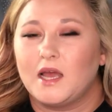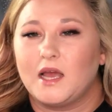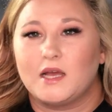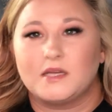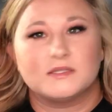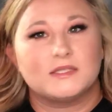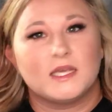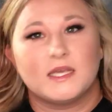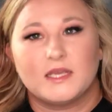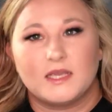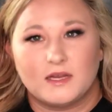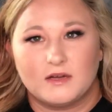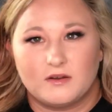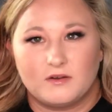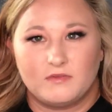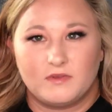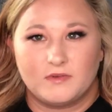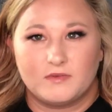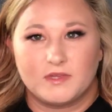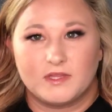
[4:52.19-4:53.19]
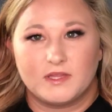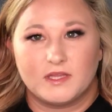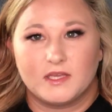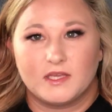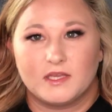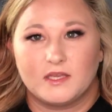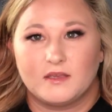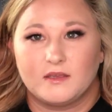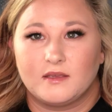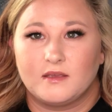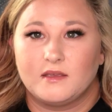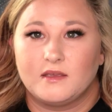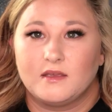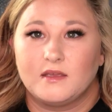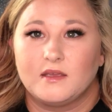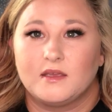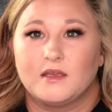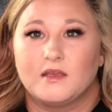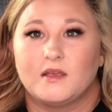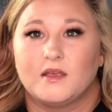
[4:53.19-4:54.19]
I'll take care of everything
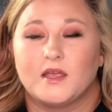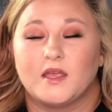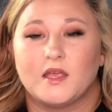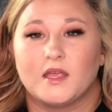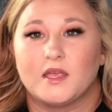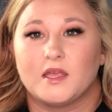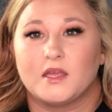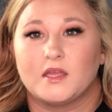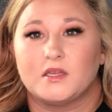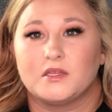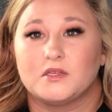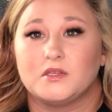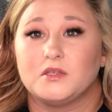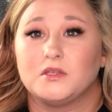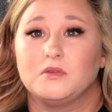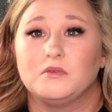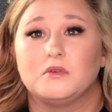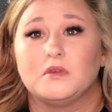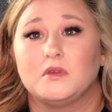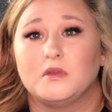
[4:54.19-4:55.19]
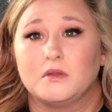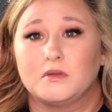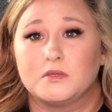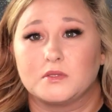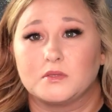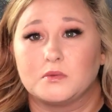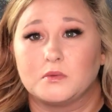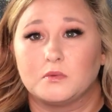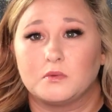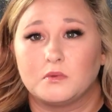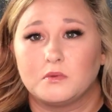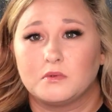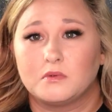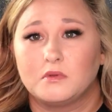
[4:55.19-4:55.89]
and you can go to school.